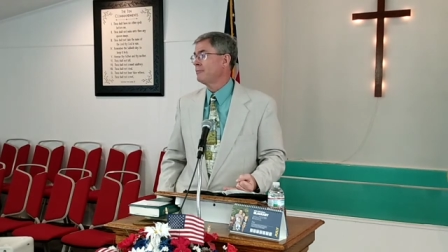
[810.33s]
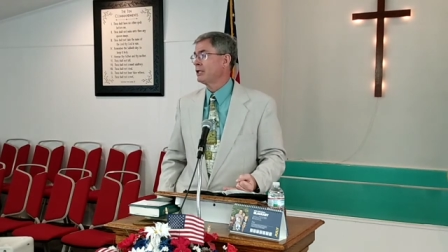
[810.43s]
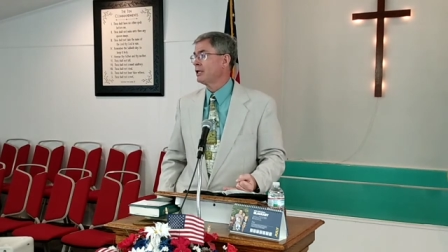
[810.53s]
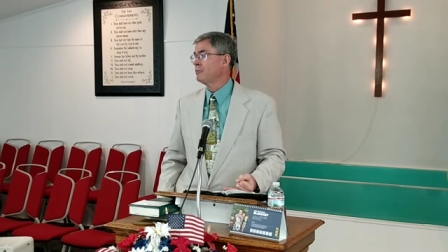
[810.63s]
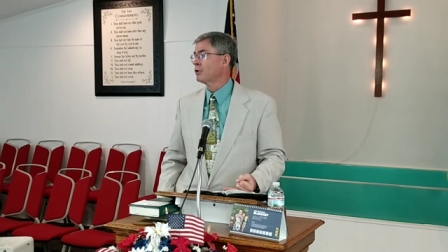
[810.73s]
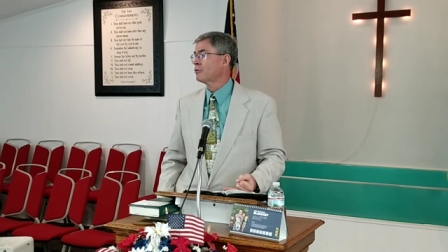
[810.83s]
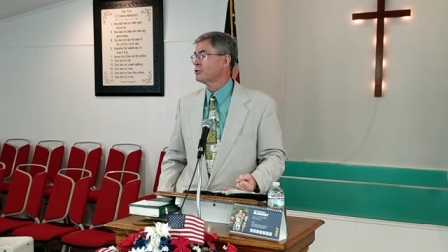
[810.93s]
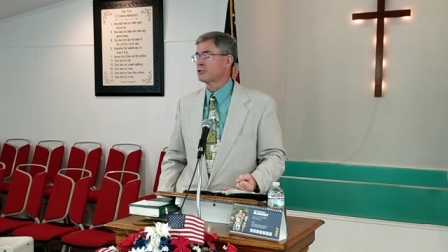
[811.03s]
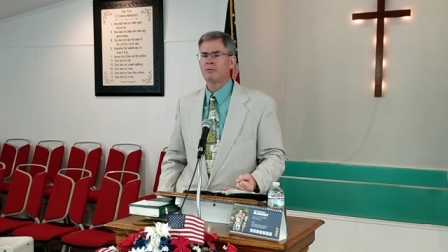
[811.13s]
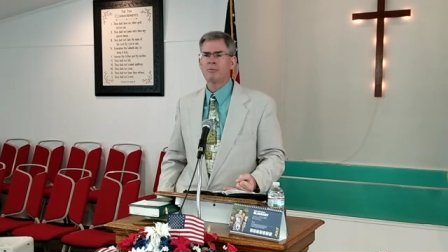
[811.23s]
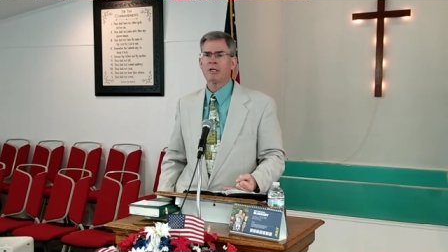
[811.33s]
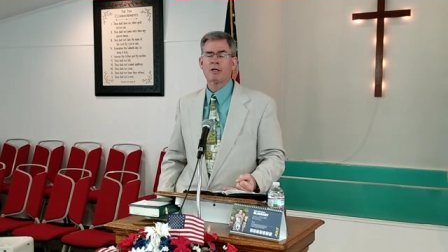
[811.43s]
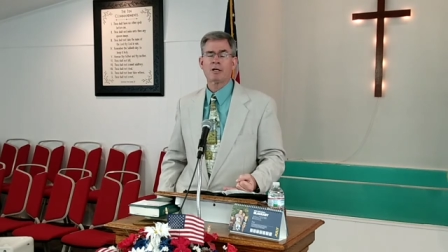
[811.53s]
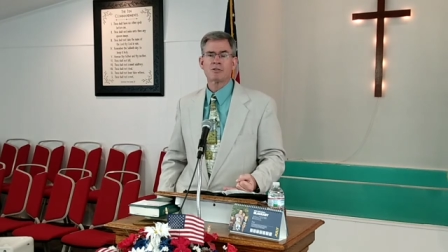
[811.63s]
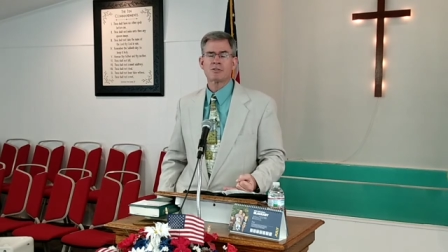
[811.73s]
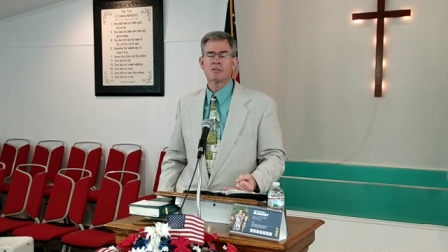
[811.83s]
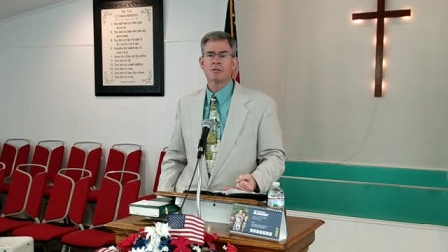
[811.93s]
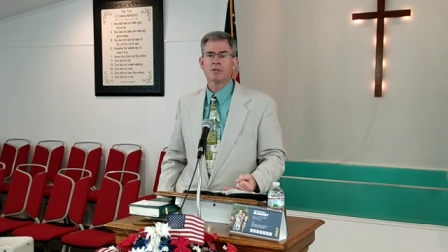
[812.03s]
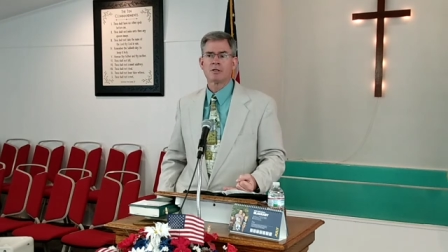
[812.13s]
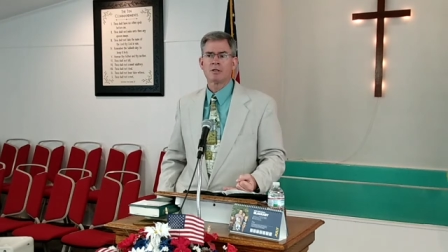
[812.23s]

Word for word: became a Christian because